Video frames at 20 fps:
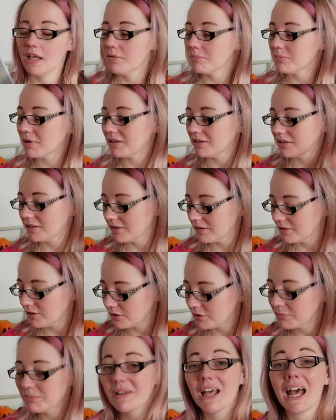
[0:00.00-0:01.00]
But
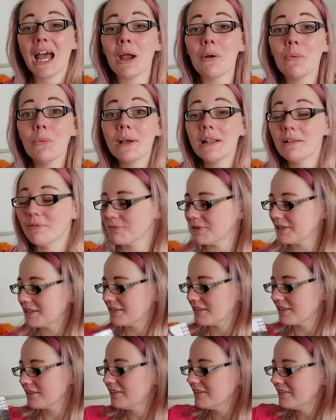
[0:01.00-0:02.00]
you know, I will
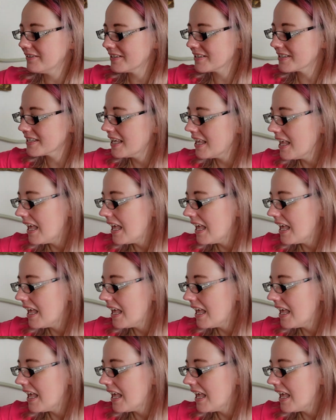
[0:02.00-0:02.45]
find the colors,